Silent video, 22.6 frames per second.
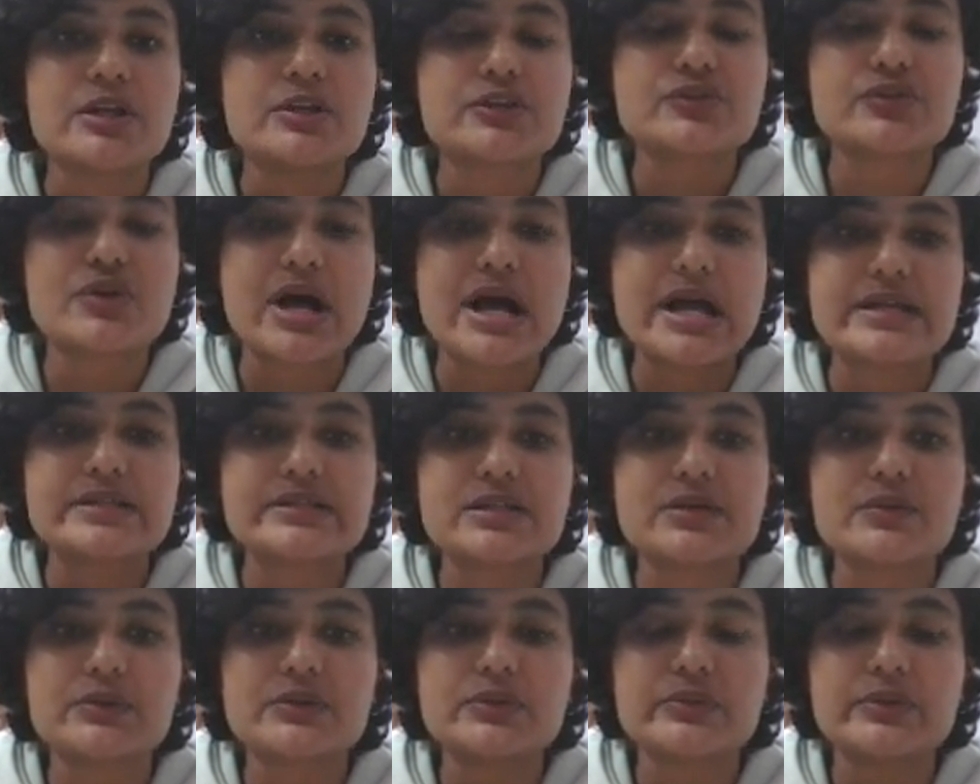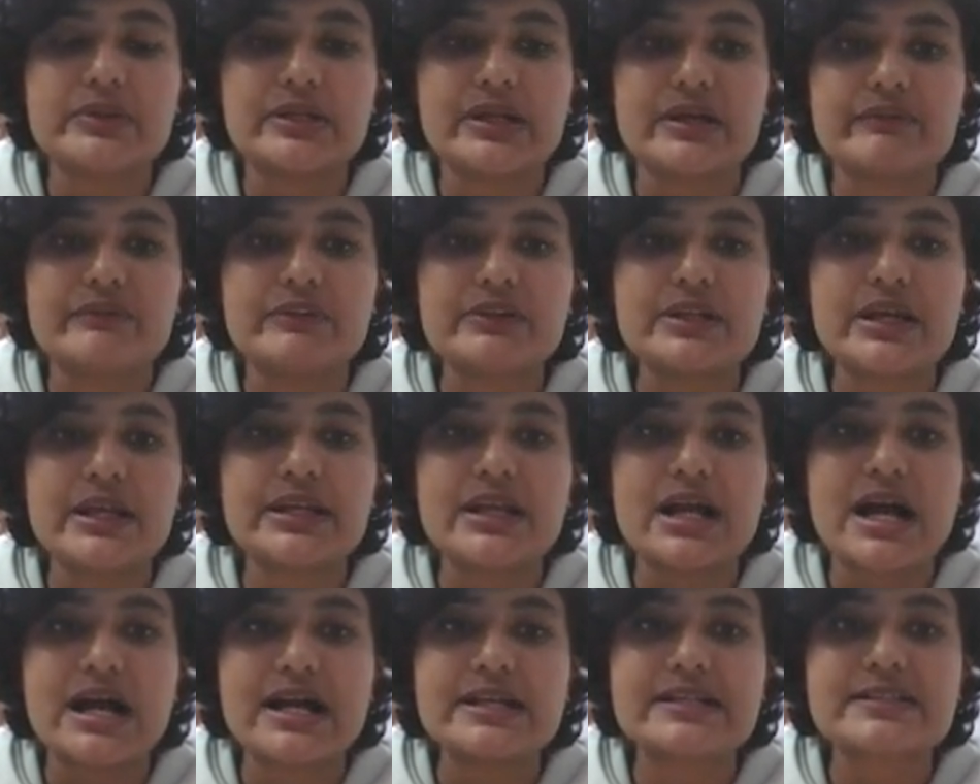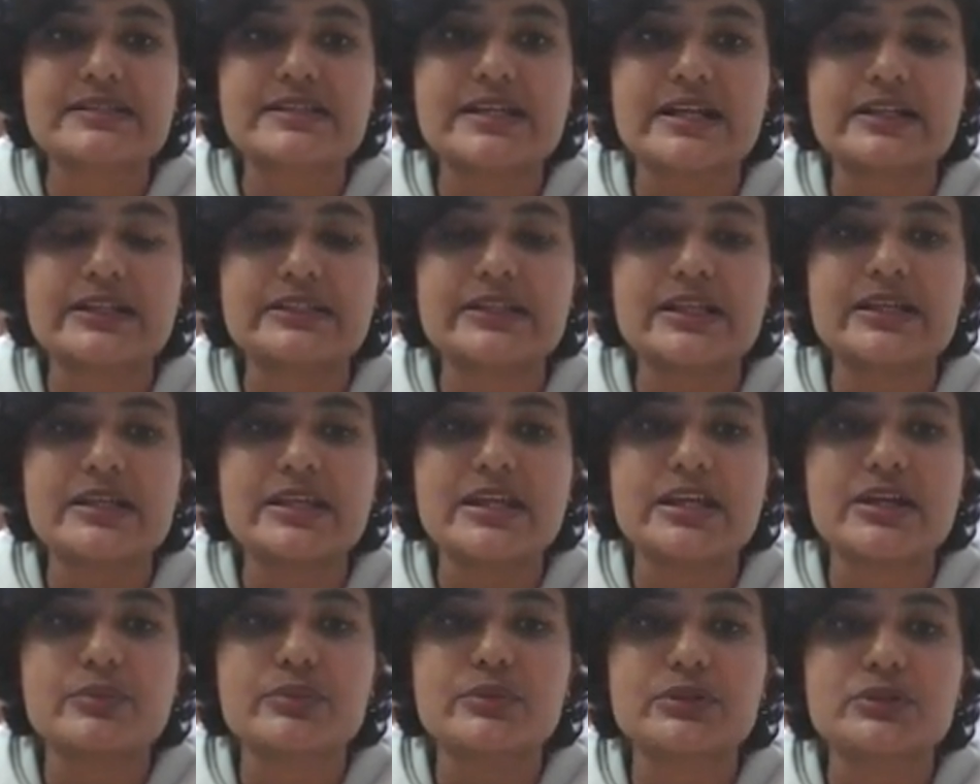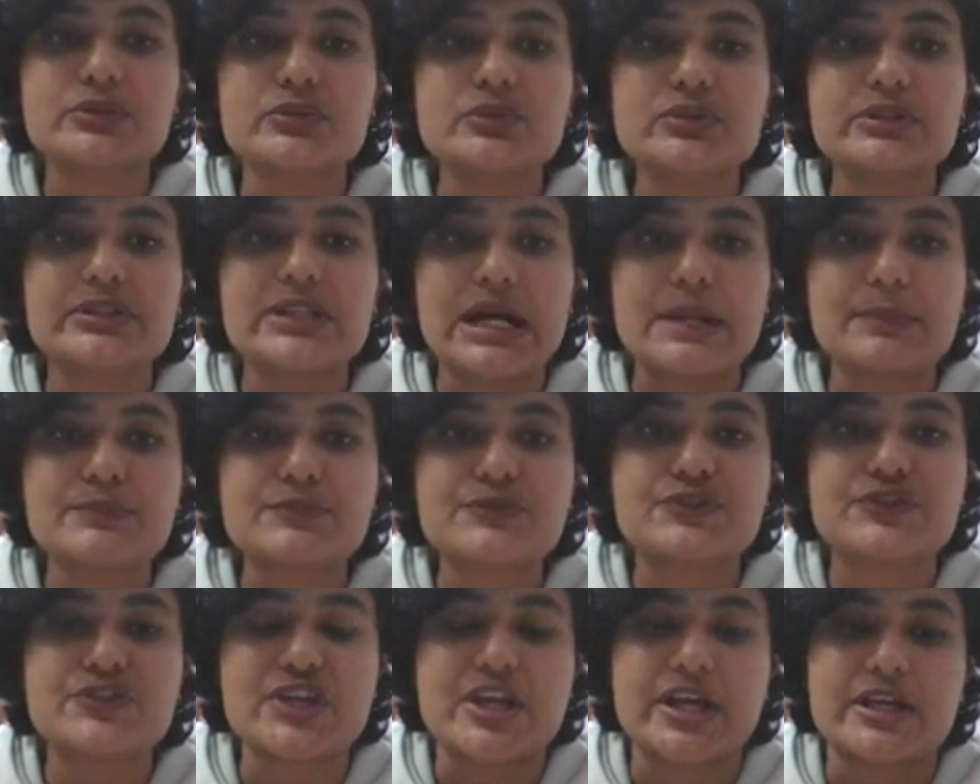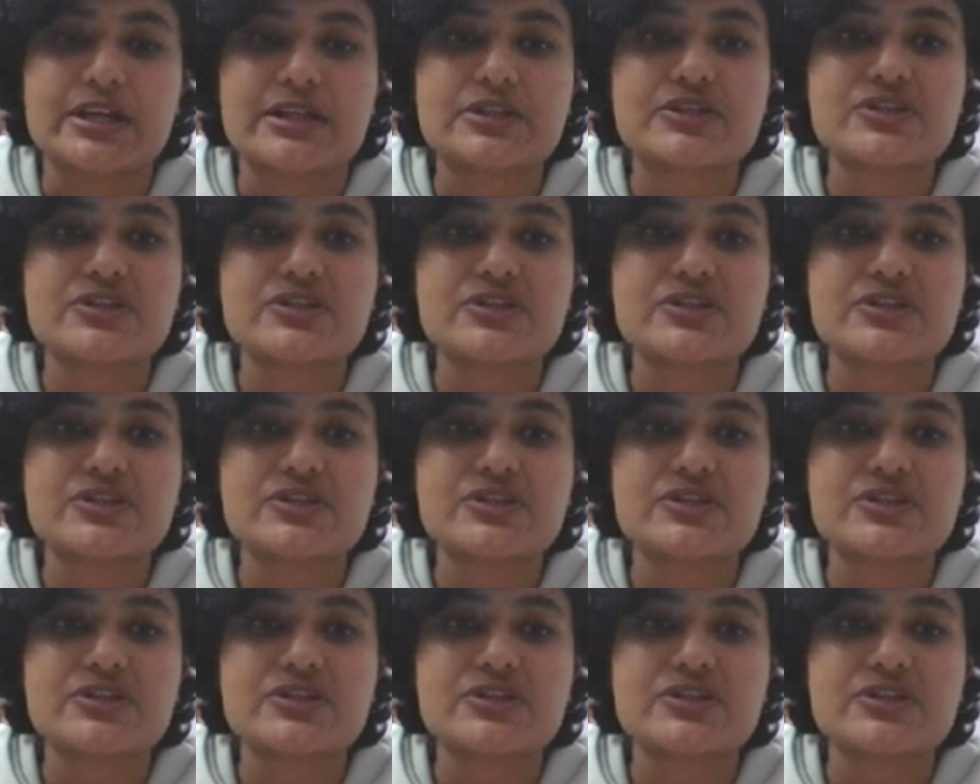So I is equal to 11 and I is greater than equal to nums j.